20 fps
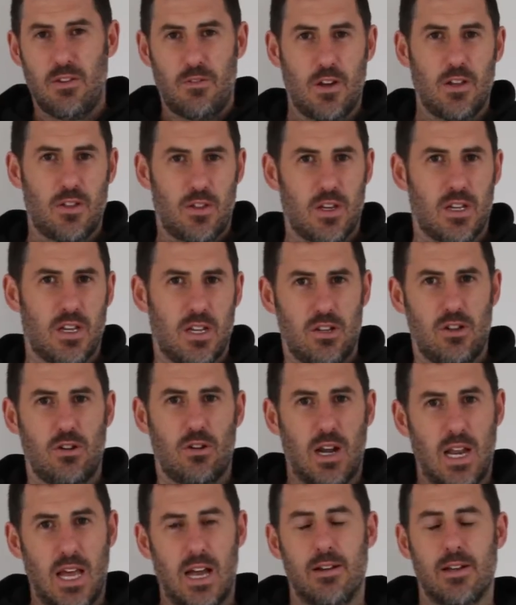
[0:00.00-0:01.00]
everything in, you're
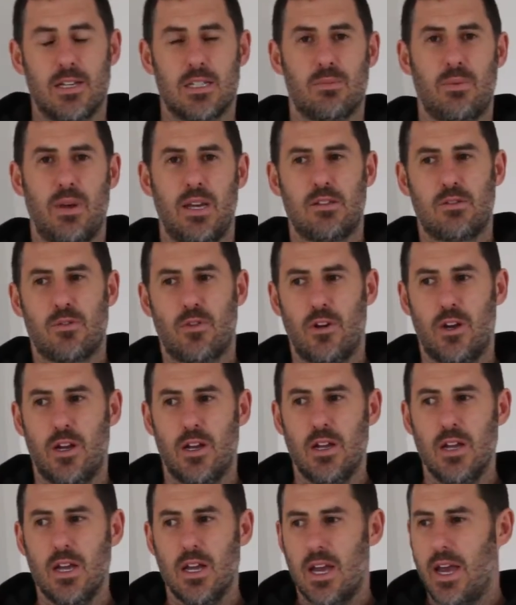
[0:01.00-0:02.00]
allowing space for
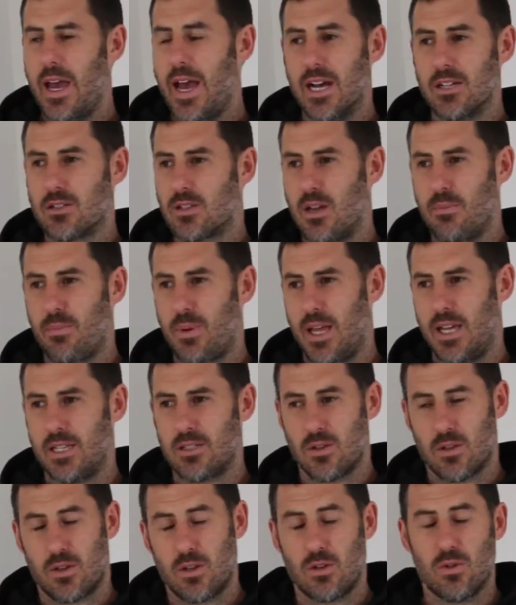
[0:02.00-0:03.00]
it. Outside plan's
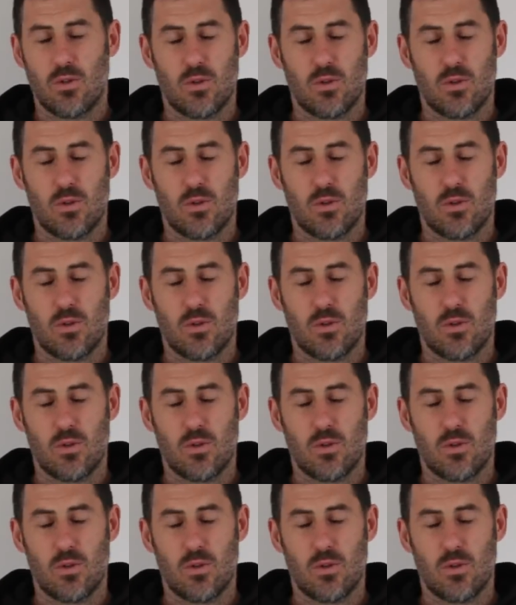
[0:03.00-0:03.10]
looking